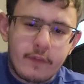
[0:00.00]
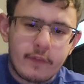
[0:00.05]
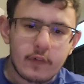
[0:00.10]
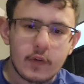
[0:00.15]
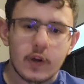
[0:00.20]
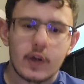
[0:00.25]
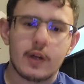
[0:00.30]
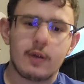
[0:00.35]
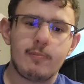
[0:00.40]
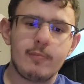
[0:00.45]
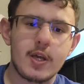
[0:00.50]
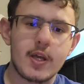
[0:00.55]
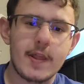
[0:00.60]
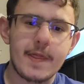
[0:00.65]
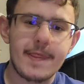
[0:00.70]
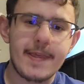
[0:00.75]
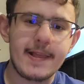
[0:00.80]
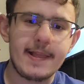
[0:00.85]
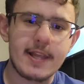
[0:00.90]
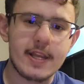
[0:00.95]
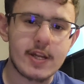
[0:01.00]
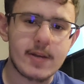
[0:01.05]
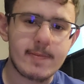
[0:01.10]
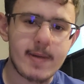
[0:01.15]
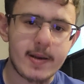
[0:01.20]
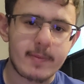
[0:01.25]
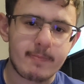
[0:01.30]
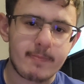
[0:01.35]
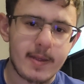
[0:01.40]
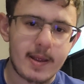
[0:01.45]
from the LEGO
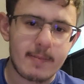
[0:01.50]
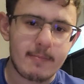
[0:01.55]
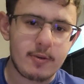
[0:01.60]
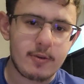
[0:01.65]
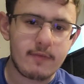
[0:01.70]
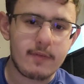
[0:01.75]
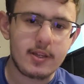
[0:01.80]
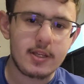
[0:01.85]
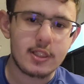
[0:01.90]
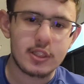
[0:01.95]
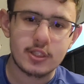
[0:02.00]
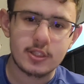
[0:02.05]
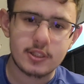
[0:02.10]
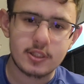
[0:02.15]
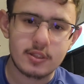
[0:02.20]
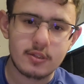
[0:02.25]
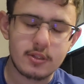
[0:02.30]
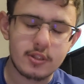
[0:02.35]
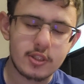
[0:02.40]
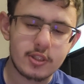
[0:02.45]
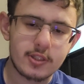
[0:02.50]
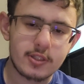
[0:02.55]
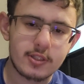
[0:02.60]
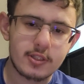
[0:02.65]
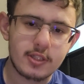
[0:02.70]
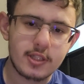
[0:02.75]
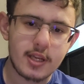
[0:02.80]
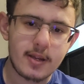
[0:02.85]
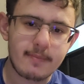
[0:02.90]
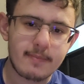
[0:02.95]
Batman movies,
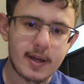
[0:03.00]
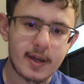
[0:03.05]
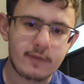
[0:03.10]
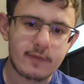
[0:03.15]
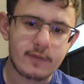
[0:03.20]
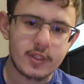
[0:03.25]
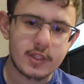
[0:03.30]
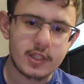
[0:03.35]
CMS